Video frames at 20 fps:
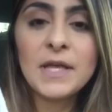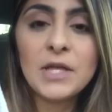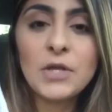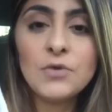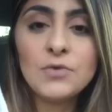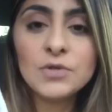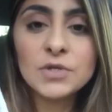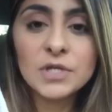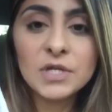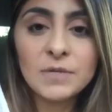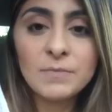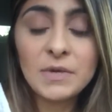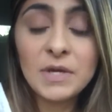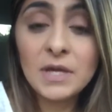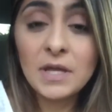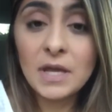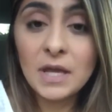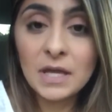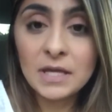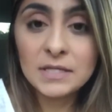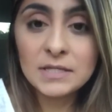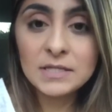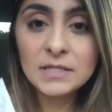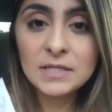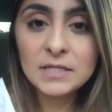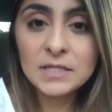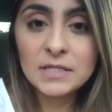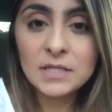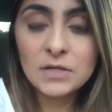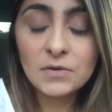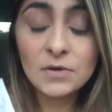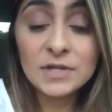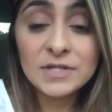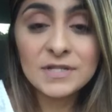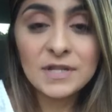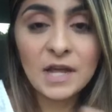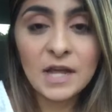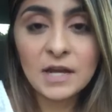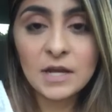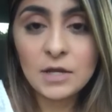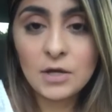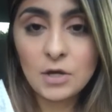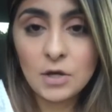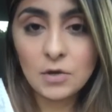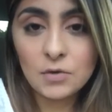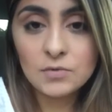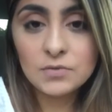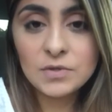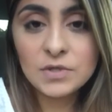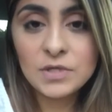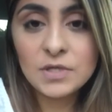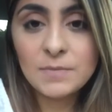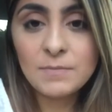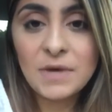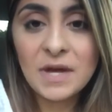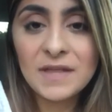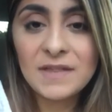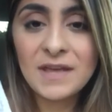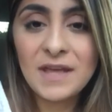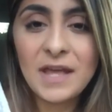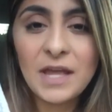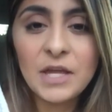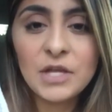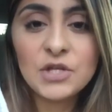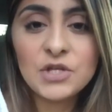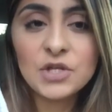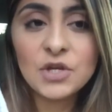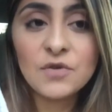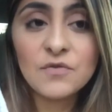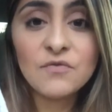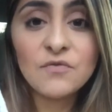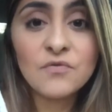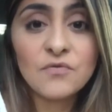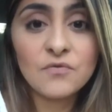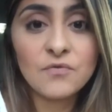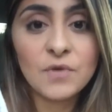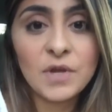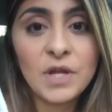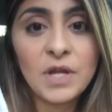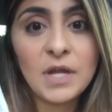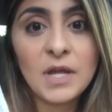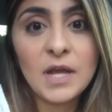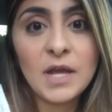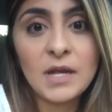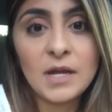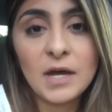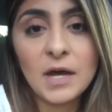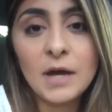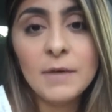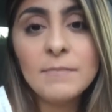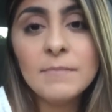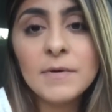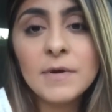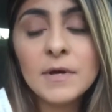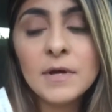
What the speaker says: usually begins or is diagnosed by the age of 3 and up.